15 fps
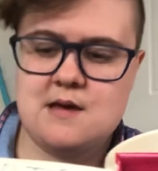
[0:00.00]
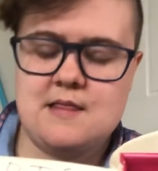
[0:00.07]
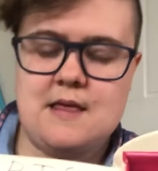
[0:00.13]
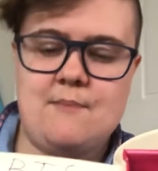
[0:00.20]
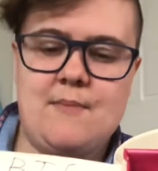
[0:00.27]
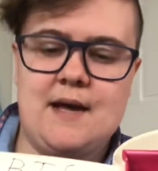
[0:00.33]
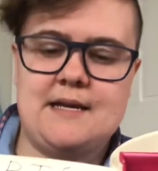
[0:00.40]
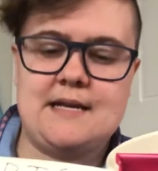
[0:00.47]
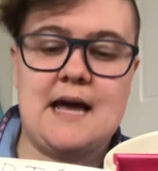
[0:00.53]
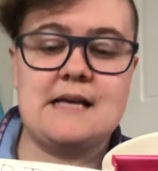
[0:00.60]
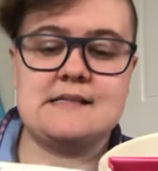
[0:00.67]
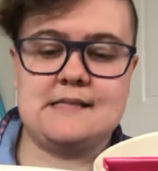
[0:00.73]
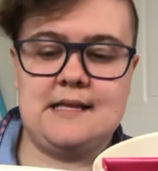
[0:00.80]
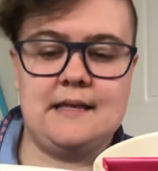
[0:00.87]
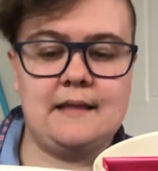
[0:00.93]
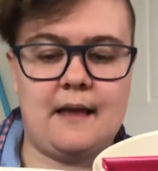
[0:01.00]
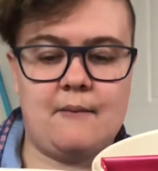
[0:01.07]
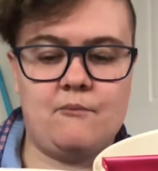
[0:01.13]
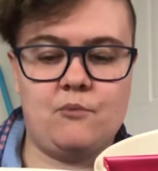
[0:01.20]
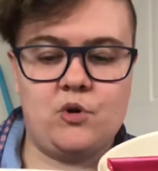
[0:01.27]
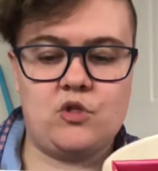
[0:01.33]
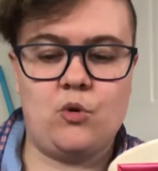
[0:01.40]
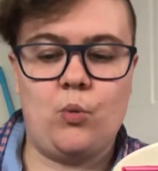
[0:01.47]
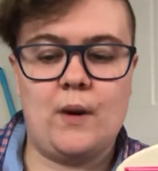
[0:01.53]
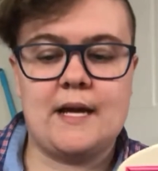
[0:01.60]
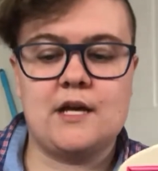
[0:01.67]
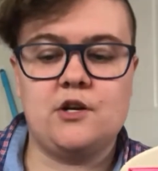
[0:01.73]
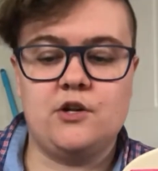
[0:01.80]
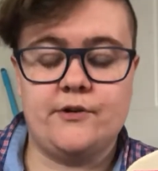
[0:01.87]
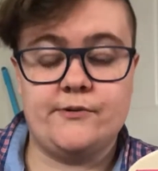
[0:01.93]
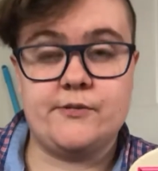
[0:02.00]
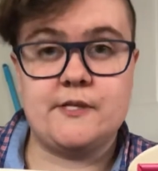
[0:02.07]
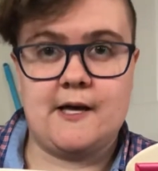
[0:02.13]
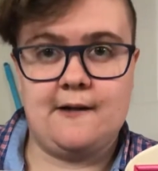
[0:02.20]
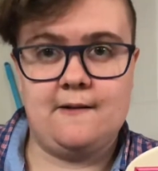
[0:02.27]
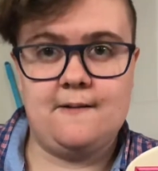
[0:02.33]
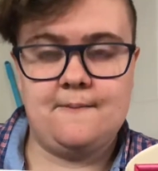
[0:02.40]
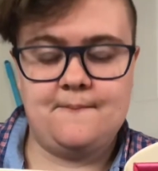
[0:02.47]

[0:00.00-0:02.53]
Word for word: than by dazzling them with a wicked new cell?